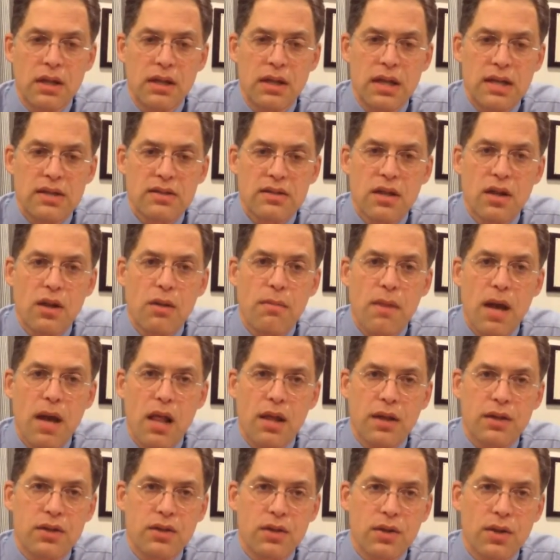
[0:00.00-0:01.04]
these little
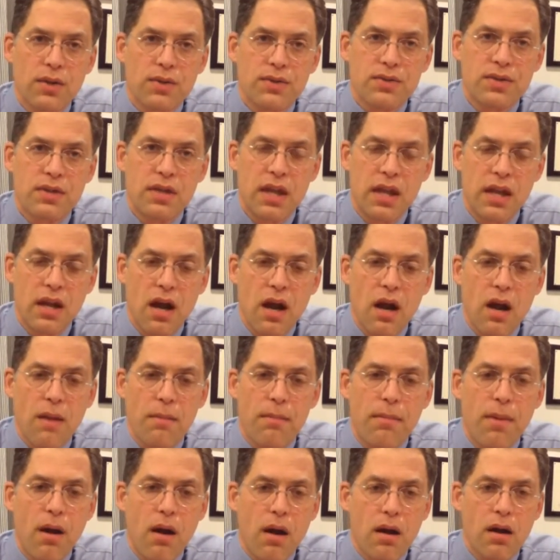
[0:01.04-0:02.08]
molecules that are
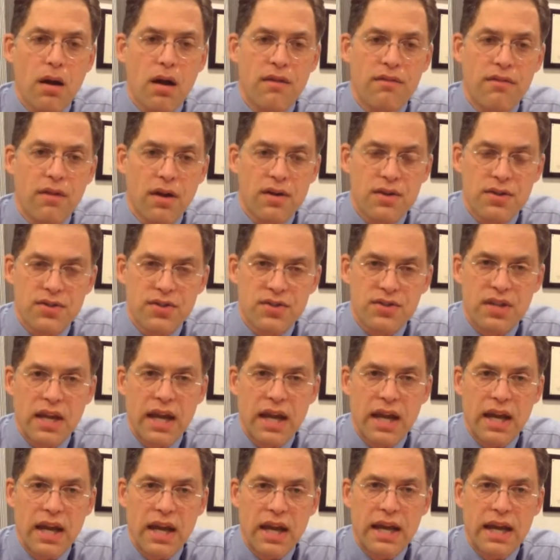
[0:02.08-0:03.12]
part of our
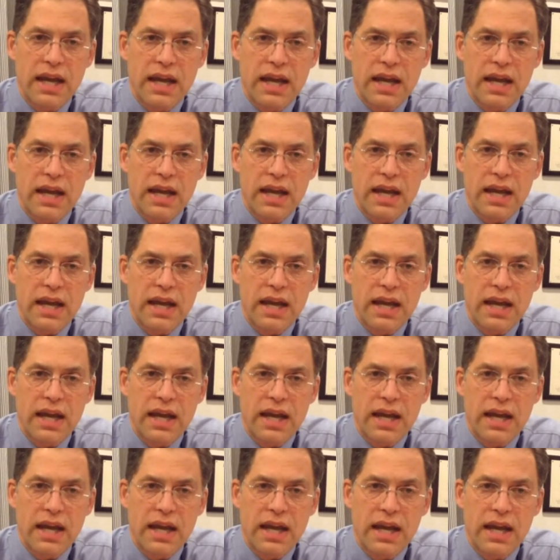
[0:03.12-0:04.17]
cellular
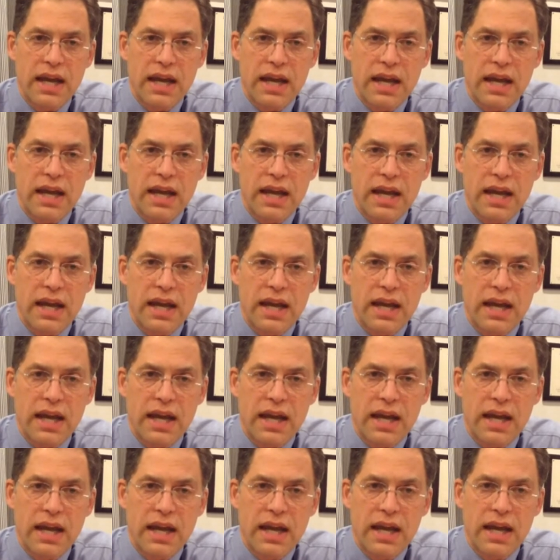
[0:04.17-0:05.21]
biology that now can be
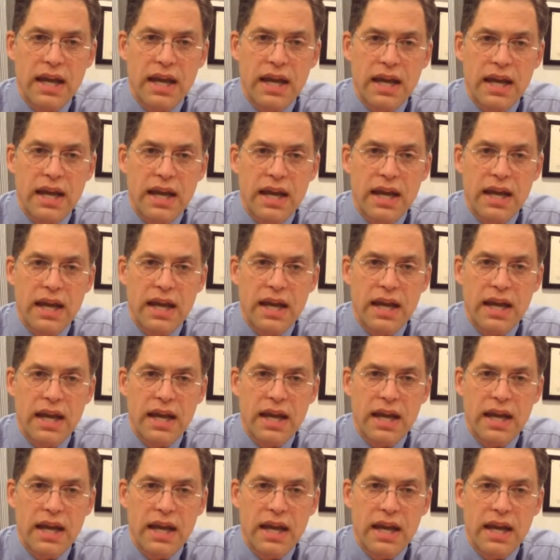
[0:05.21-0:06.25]
taken in oral
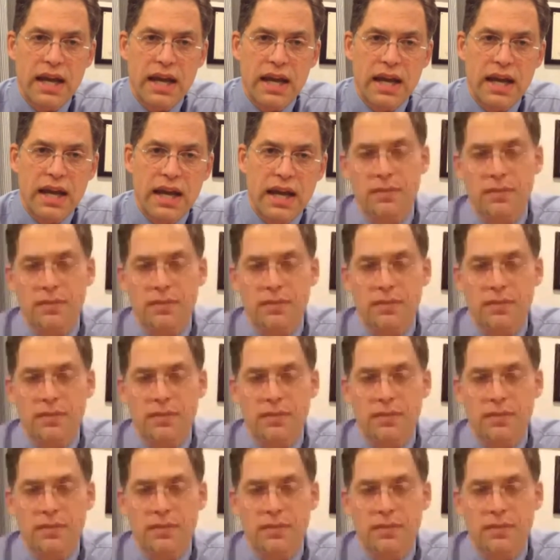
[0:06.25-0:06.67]
supplementation,